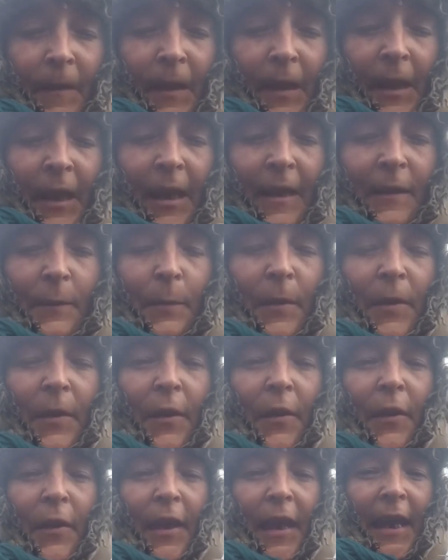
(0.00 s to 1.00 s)
has been the
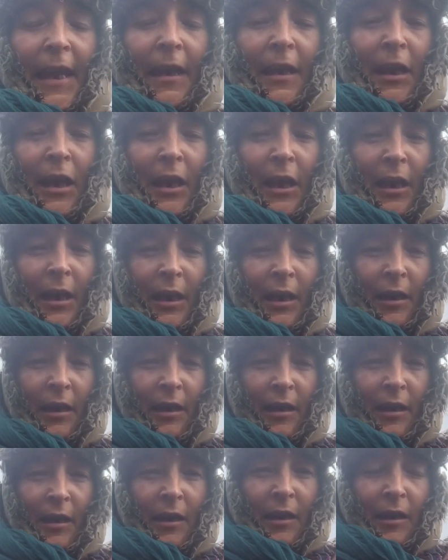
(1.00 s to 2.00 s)
thing
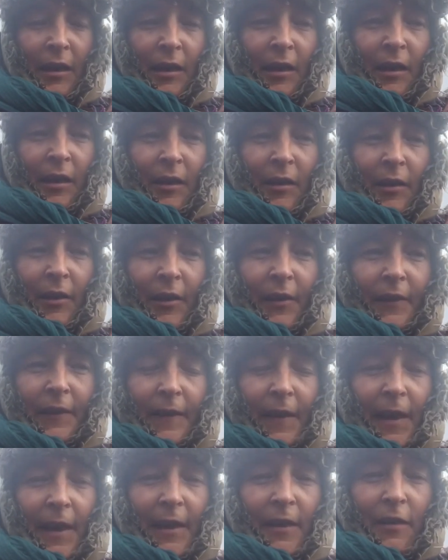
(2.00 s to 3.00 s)
that's
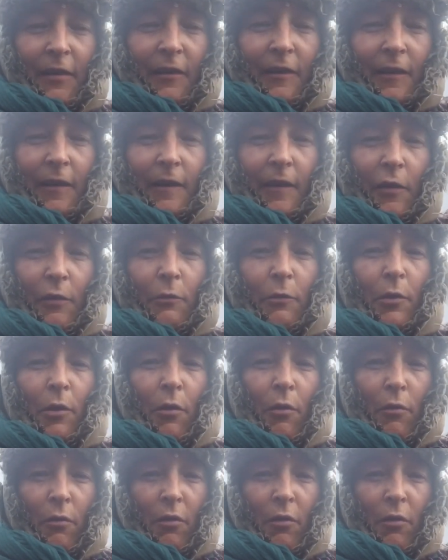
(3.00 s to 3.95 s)
taken so long,